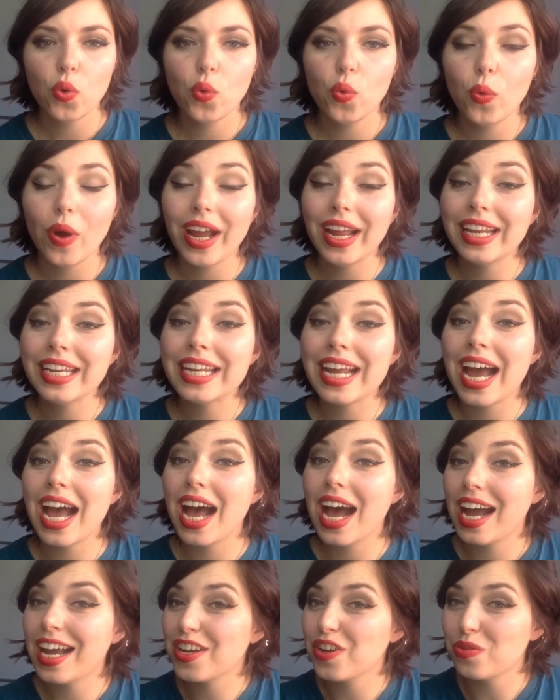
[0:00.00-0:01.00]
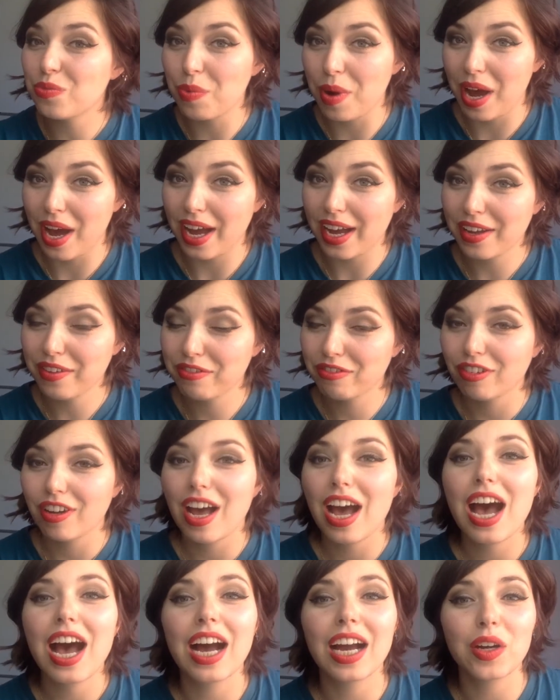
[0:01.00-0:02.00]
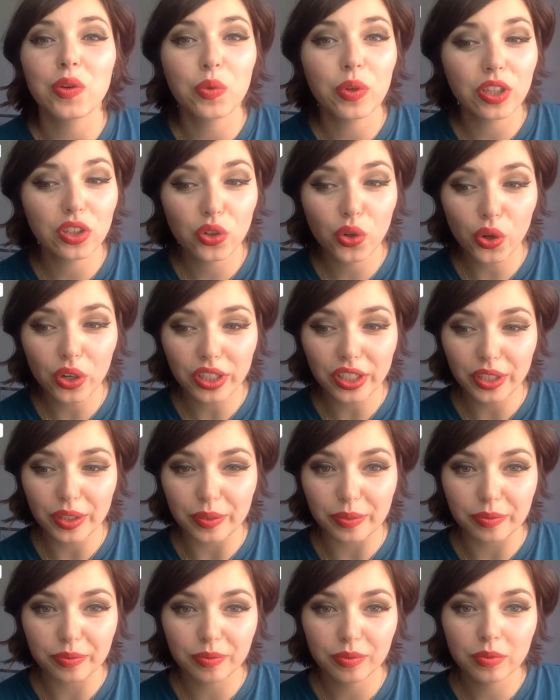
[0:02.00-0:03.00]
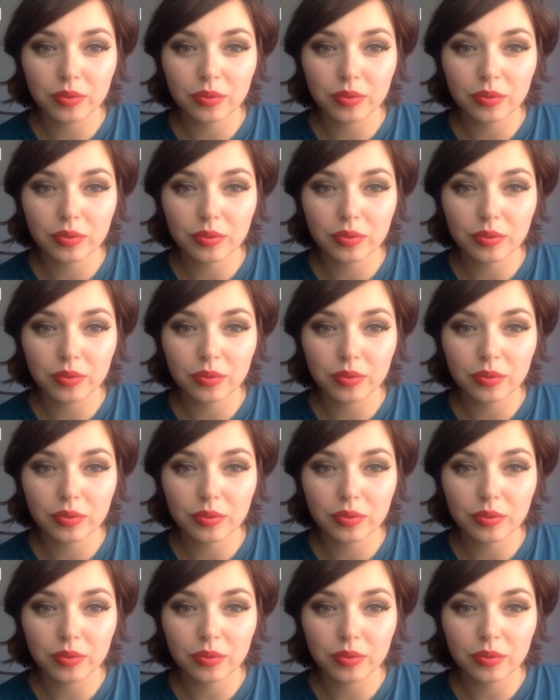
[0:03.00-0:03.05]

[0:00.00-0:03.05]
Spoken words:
When I arrive, I will call you.